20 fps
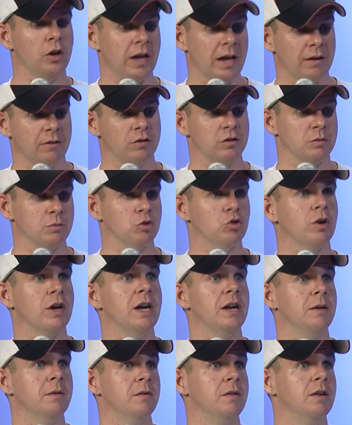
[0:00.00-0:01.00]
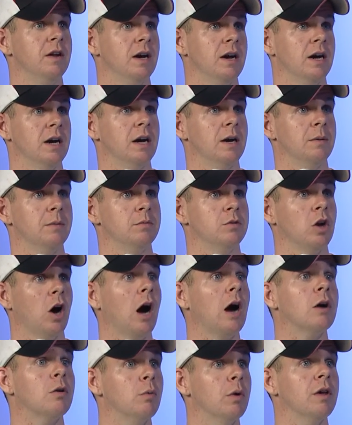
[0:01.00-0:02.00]
have some trade uh,
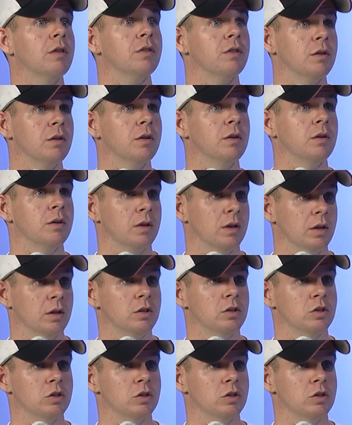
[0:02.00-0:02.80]
off with. Yes, yes,